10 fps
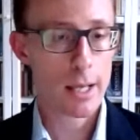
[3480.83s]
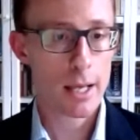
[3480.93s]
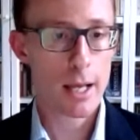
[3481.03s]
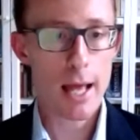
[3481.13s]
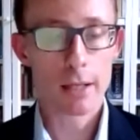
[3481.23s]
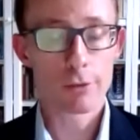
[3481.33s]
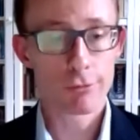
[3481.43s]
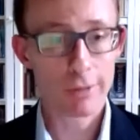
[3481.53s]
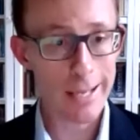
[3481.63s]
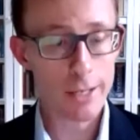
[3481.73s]
and
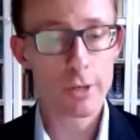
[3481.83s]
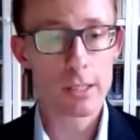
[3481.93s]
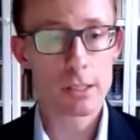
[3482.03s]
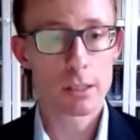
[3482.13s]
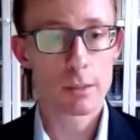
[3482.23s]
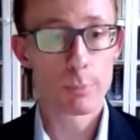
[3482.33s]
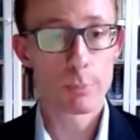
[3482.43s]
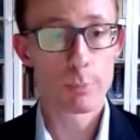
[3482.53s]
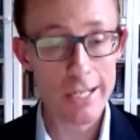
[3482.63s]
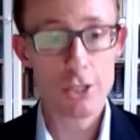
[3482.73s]
flagrant
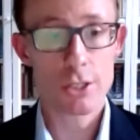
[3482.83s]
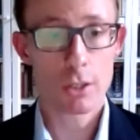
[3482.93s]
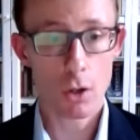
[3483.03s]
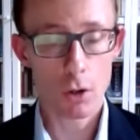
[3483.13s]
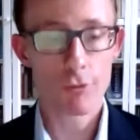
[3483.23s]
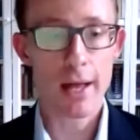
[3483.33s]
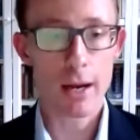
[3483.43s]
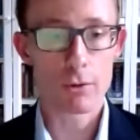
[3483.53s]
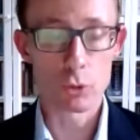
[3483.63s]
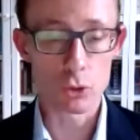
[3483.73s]
breach of
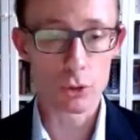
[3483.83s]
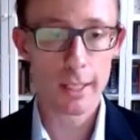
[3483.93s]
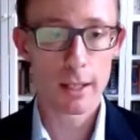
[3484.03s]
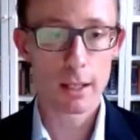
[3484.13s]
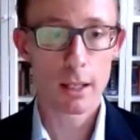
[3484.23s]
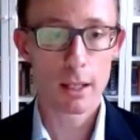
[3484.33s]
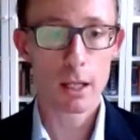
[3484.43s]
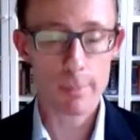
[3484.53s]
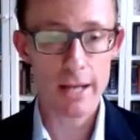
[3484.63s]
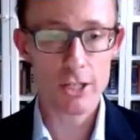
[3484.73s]
that rule
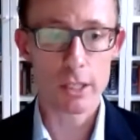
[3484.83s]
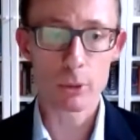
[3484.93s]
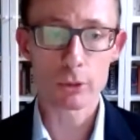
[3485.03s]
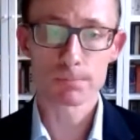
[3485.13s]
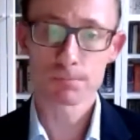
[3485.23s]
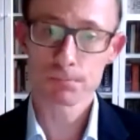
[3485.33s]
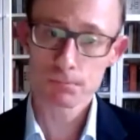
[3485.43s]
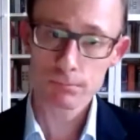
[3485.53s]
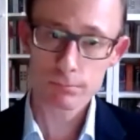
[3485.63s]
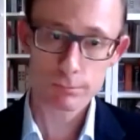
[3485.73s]
imaginable.
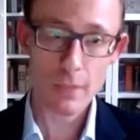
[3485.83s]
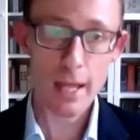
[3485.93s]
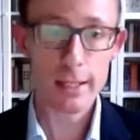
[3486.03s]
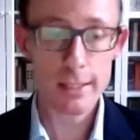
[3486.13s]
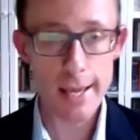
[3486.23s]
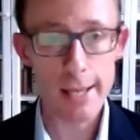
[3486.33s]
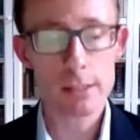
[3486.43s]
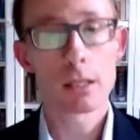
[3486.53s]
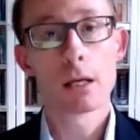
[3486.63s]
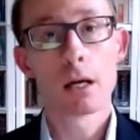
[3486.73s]
And
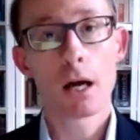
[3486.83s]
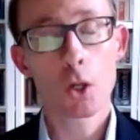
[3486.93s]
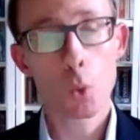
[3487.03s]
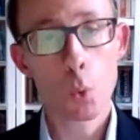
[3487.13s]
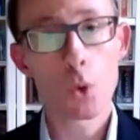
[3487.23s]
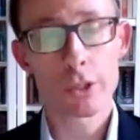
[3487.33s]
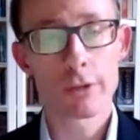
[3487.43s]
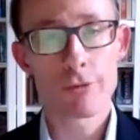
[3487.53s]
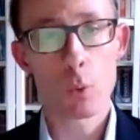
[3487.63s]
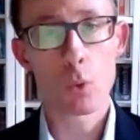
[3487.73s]
yet, a
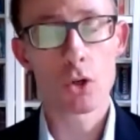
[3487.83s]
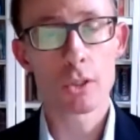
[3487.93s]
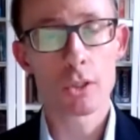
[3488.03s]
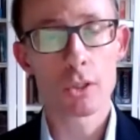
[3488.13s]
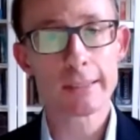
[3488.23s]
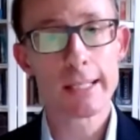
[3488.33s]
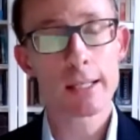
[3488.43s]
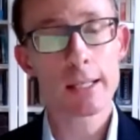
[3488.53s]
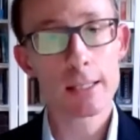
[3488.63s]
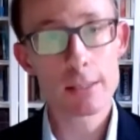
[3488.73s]
quarter of the world
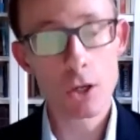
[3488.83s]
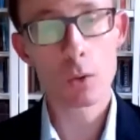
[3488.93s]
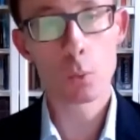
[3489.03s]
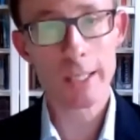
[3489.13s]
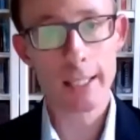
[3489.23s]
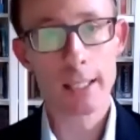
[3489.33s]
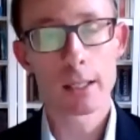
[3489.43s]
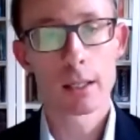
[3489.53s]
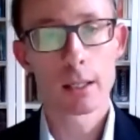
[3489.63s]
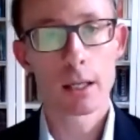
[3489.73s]
is not
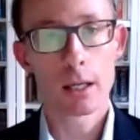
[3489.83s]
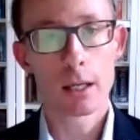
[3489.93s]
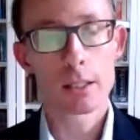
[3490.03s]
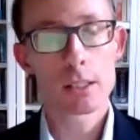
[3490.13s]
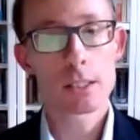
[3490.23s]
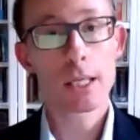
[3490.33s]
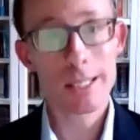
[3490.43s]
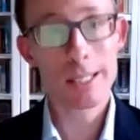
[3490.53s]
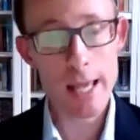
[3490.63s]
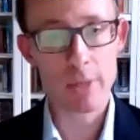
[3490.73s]
willing to
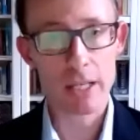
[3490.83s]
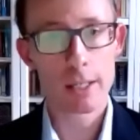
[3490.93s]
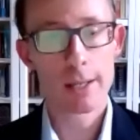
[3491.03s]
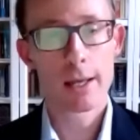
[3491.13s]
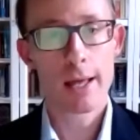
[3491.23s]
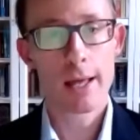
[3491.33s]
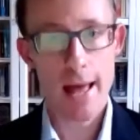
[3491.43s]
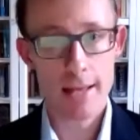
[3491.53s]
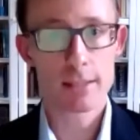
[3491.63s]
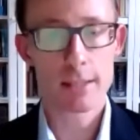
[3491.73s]
condemn it
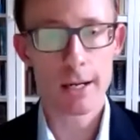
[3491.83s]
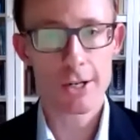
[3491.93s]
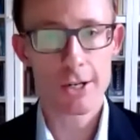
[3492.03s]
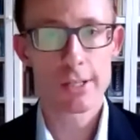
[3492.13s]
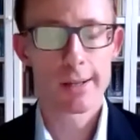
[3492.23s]
as such.